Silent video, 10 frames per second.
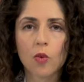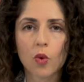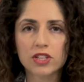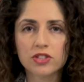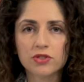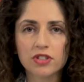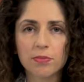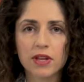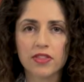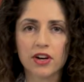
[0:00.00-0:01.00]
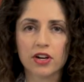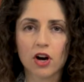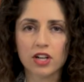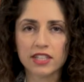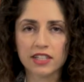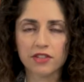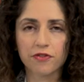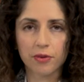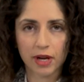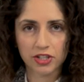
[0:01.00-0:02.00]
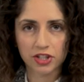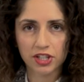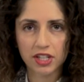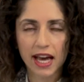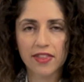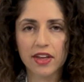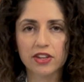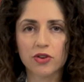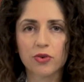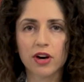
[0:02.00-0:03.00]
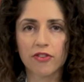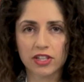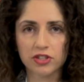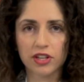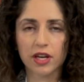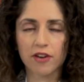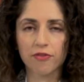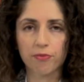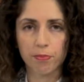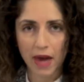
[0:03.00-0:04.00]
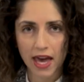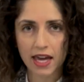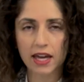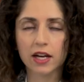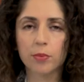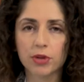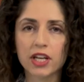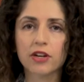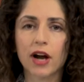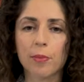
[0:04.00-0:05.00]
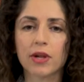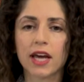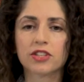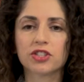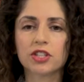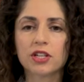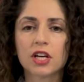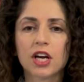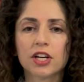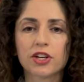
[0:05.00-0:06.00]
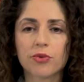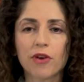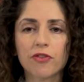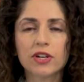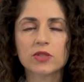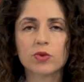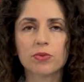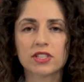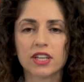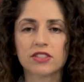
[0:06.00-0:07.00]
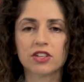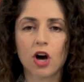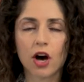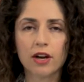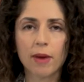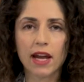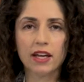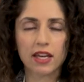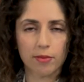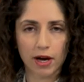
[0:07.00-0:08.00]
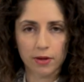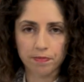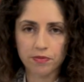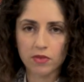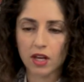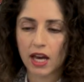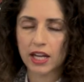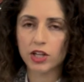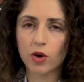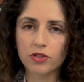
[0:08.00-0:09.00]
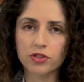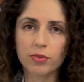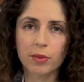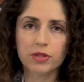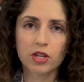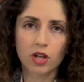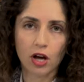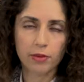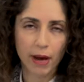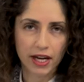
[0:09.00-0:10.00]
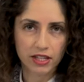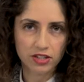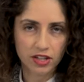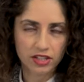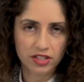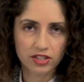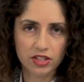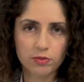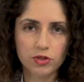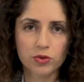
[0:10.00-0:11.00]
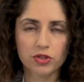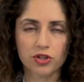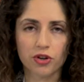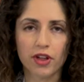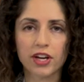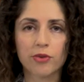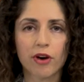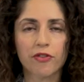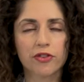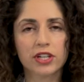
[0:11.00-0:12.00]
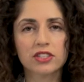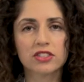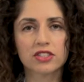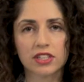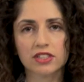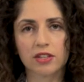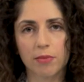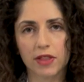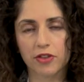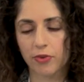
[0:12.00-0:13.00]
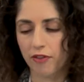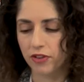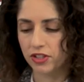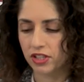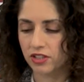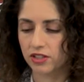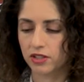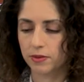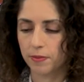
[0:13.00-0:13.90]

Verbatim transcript: Once you submit their contact information and then you eventually uh, pay and complete your application, your referees will be sent an automatic email. And you'll also be able to log back into the system to ensure that your referees did submit the references.